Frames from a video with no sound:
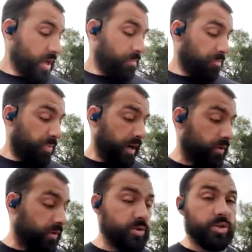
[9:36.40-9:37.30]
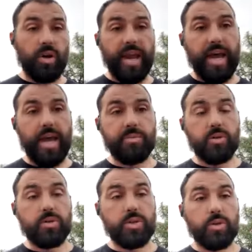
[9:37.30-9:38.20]
But if you're using your abs, you're
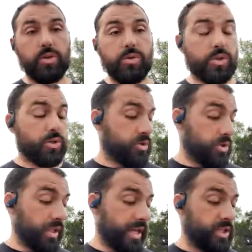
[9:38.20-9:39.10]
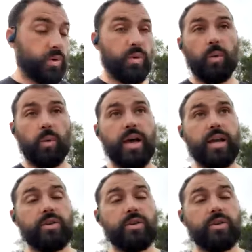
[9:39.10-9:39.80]
using your glutes, you're using your legs the right way,